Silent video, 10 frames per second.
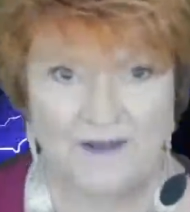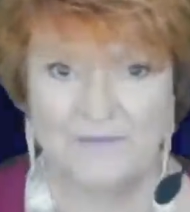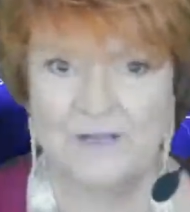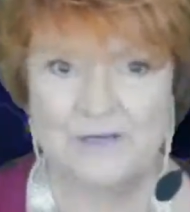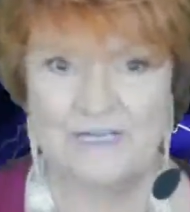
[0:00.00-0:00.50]

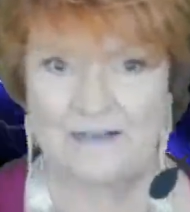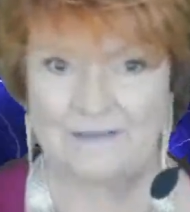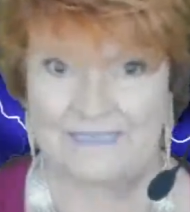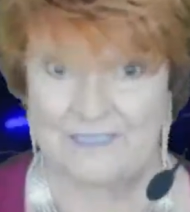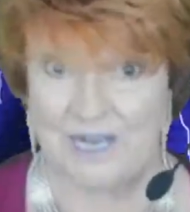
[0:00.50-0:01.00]
every good
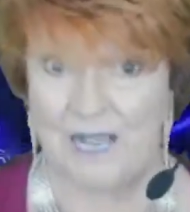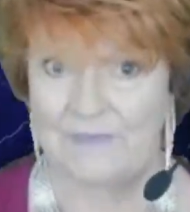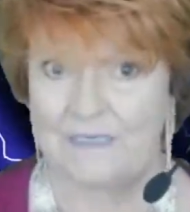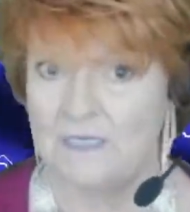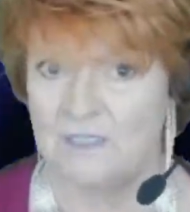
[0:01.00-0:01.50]
Celtic
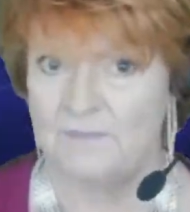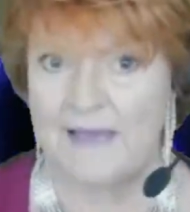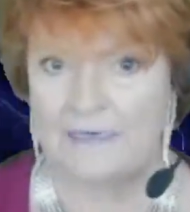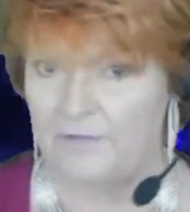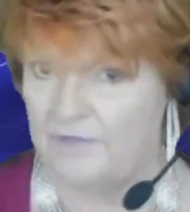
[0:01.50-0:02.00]
shaman to
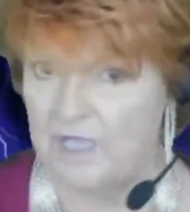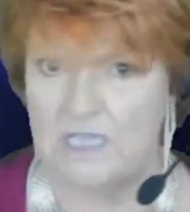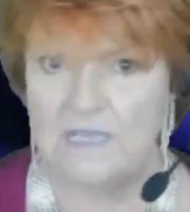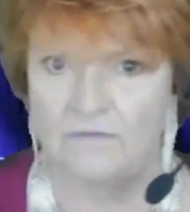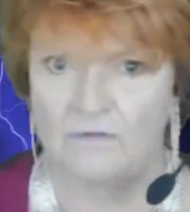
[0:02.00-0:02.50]
battle the
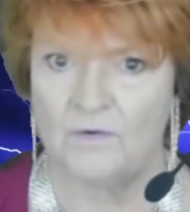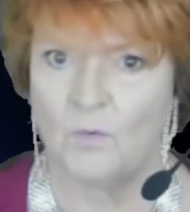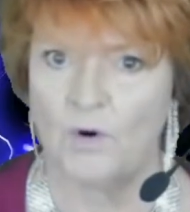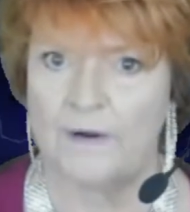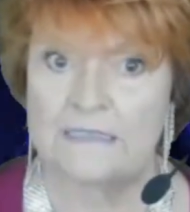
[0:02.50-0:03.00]
evil
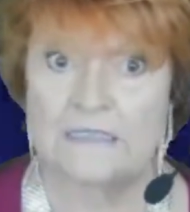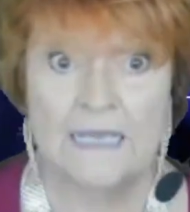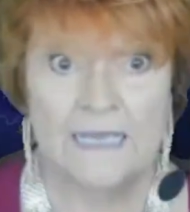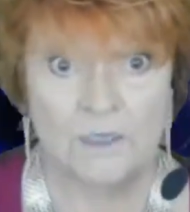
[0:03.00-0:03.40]
Fomorians